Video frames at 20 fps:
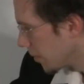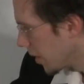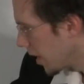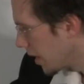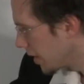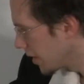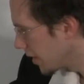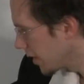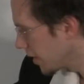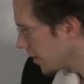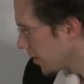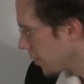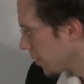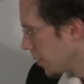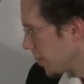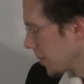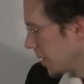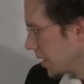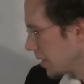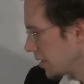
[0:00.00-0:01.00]
minor or
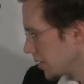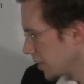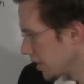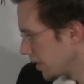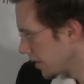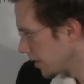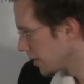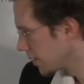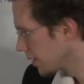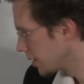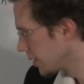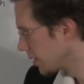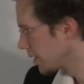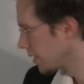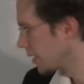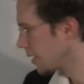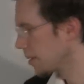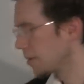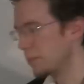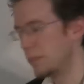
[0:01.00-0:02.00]
a major,
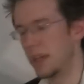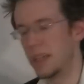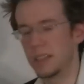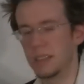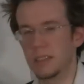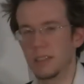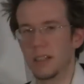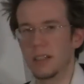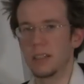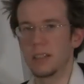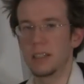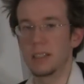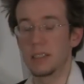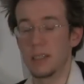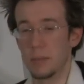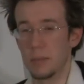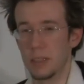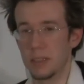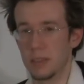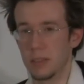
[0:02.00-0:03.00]
based on the
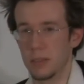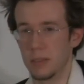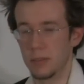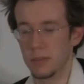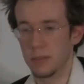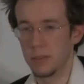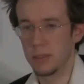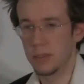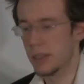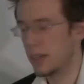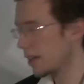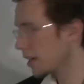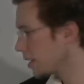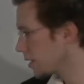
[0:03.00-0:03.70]
semitones.